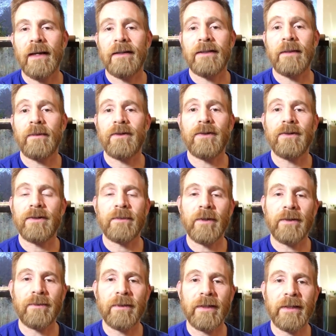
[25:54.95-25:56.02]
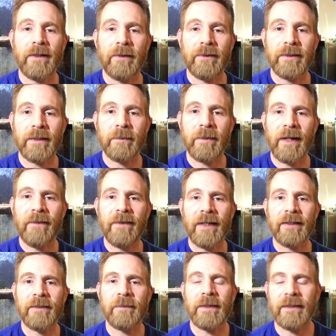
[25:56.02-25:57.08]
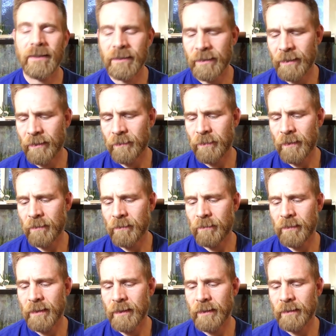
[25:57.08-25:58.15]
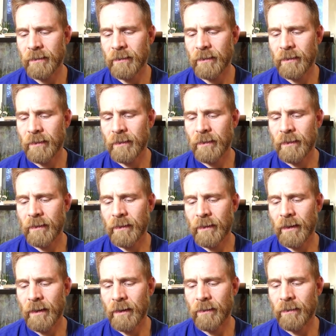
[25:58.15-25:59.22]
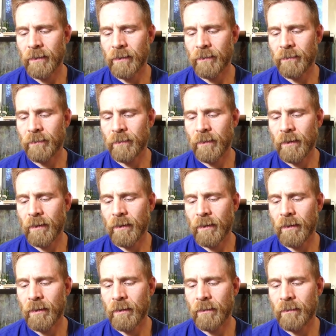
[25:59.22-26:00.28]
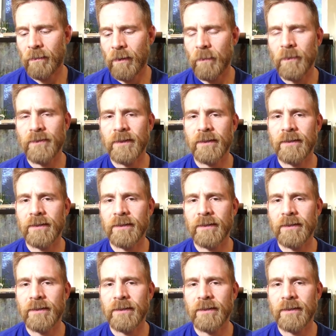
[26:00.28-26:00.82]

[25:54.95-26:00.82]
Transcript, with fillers: Some are too small to really notice it, but I've had species that are probably, I don't know, uh, almost a